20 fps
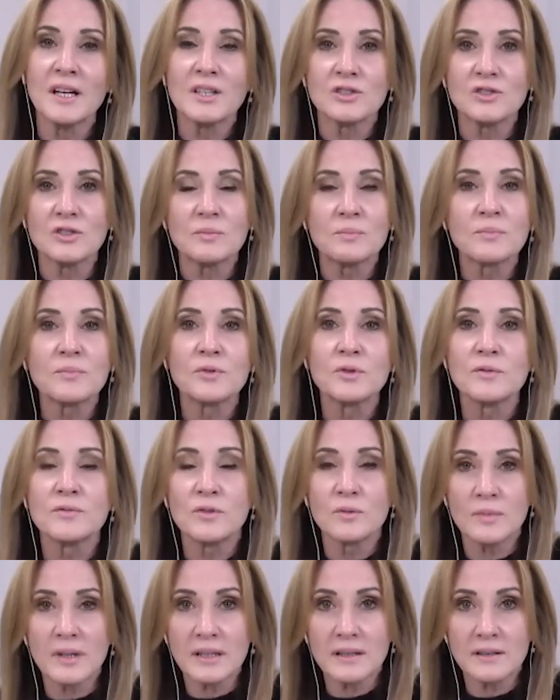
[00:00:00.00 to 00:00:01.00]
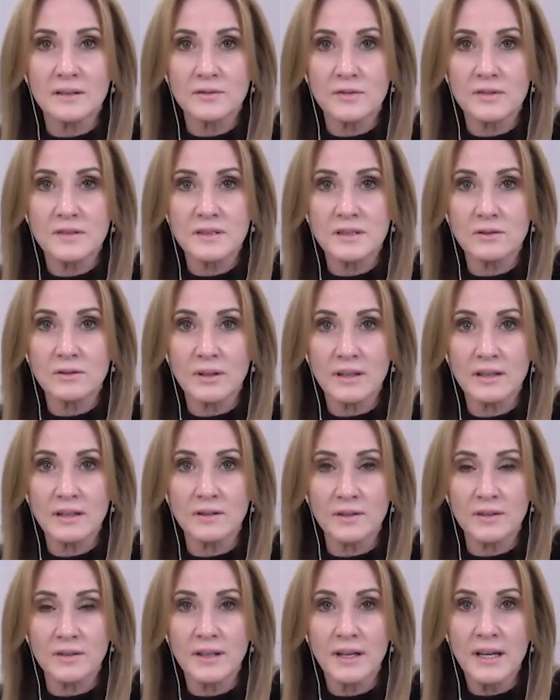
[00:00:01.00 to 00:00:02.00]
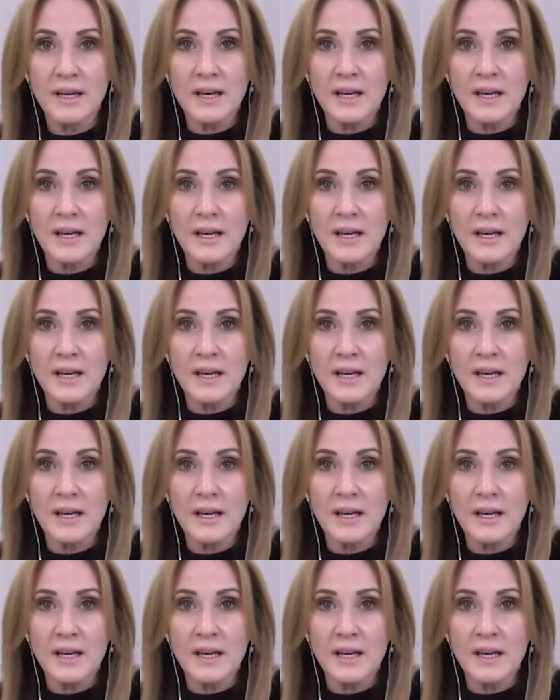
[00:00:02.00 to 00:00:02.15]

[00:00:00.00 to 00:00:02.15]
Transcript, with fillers: to improve your mental and physical health.